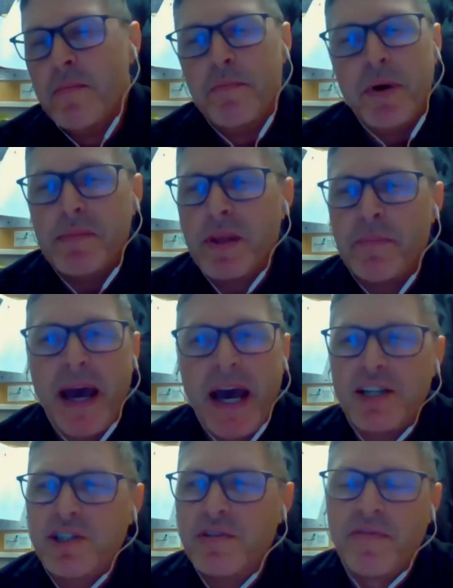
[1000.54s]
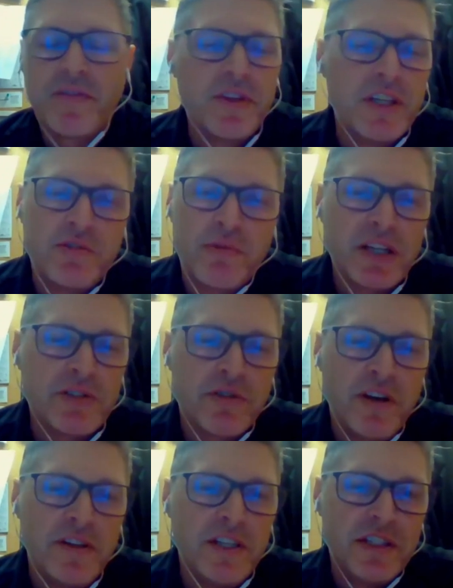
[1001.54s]
but the passion for this
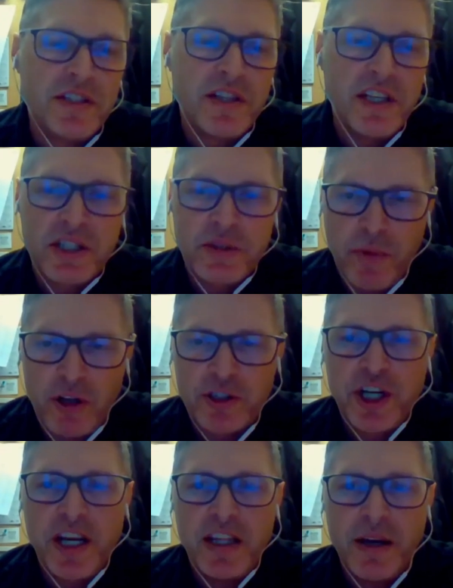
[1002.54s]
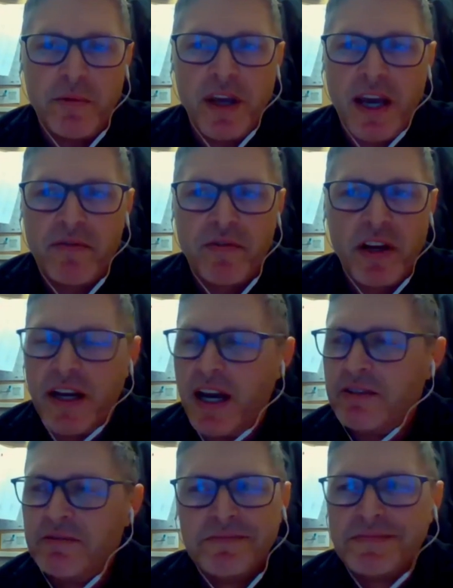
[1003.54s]
restaurant and this small chain that we have right
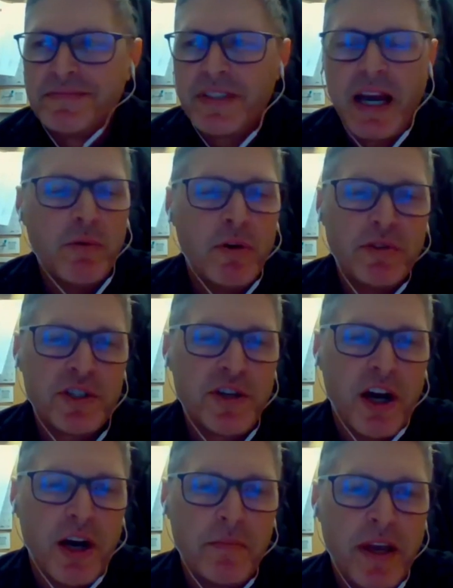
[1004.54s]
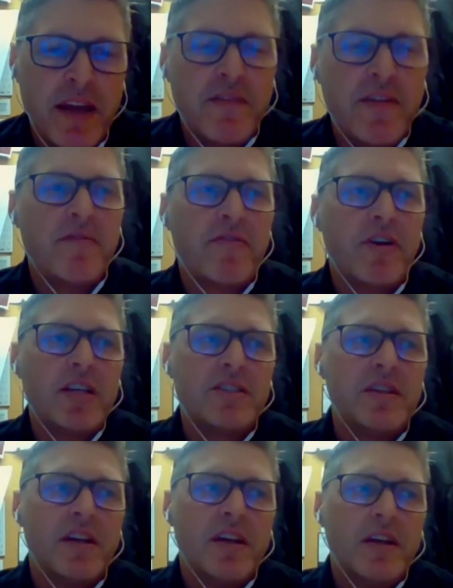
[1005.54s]
now, that won't stop. And for
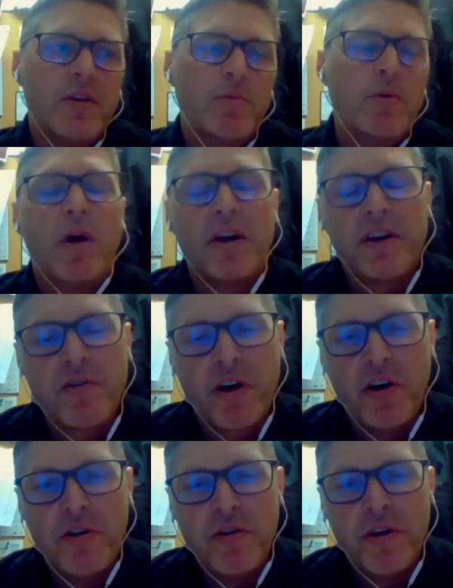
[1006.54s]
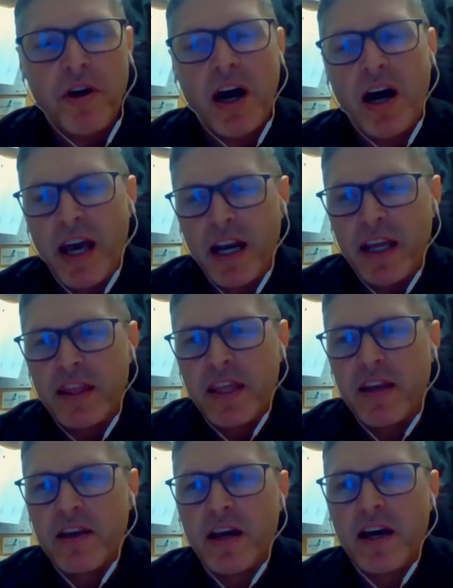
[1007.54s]
us, we want to grow. And I
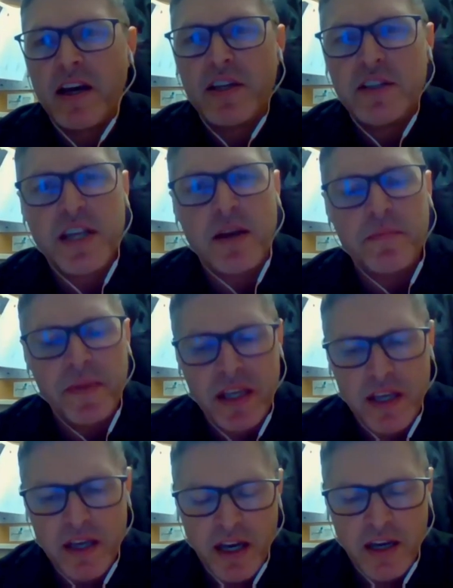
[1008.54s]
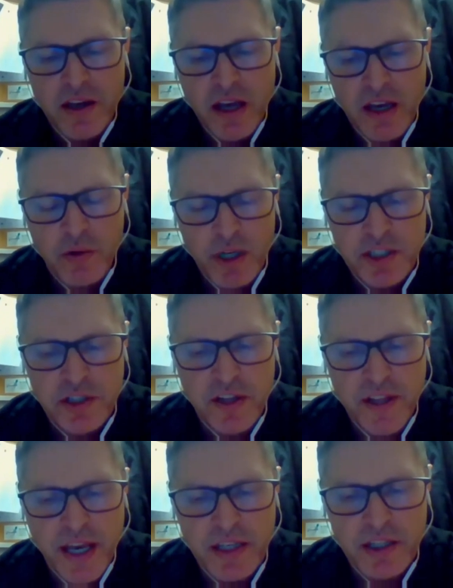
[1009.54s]
think you'd sent me a question
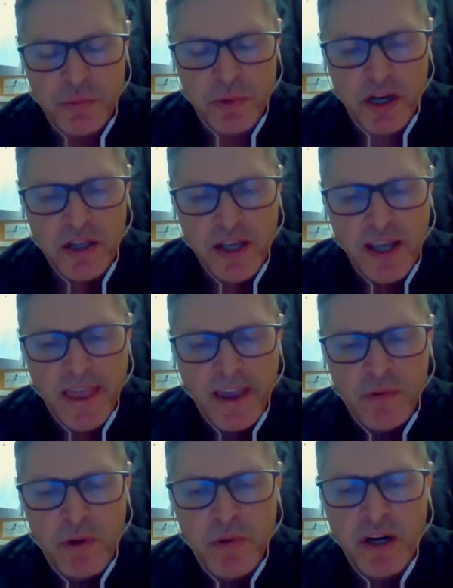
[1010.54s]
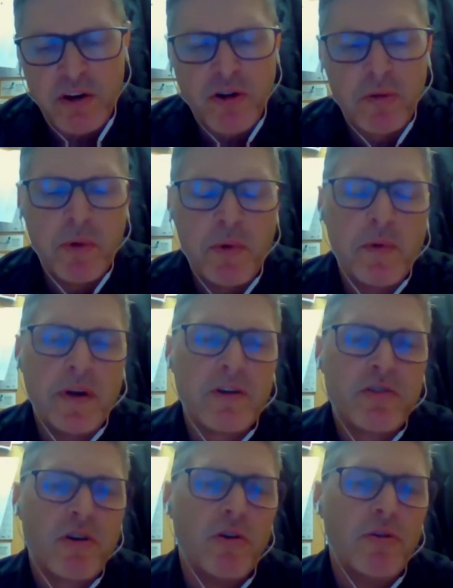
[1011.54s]
on that as well. We want to grow, but we want to
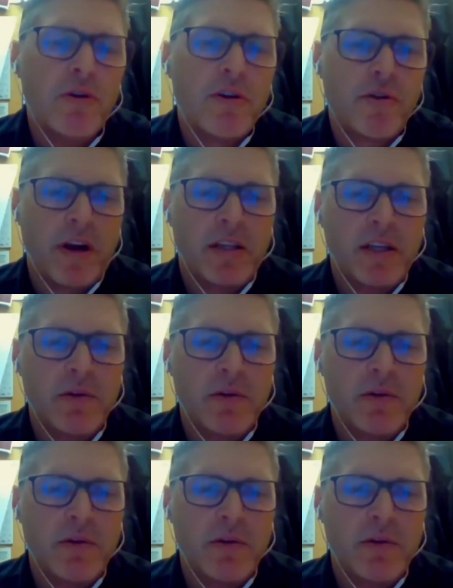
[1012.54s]
grow correctly.